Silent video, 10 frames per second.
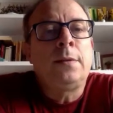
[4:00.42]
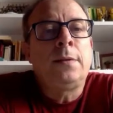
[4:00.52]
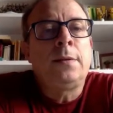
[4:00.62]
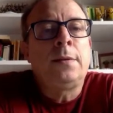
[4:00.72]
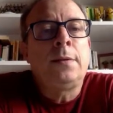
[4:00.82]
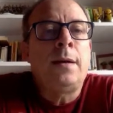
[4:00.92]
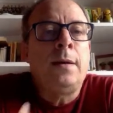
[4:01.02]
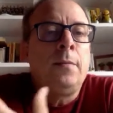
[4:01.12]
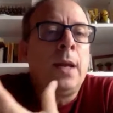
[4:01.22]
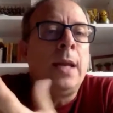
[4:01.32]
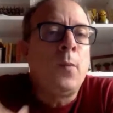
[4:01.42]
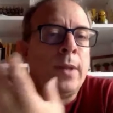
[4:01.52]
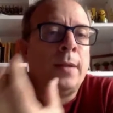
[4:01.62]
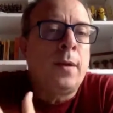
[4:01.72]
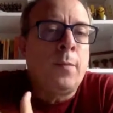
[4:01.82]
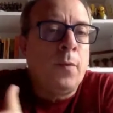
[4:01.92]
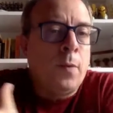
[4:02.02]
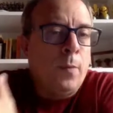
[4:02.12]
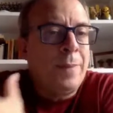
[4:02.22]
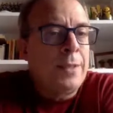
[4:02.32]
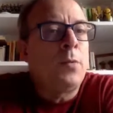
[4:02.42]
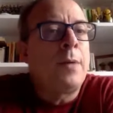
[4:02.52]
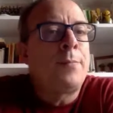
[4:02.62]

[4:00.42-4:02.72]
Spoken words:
within the particular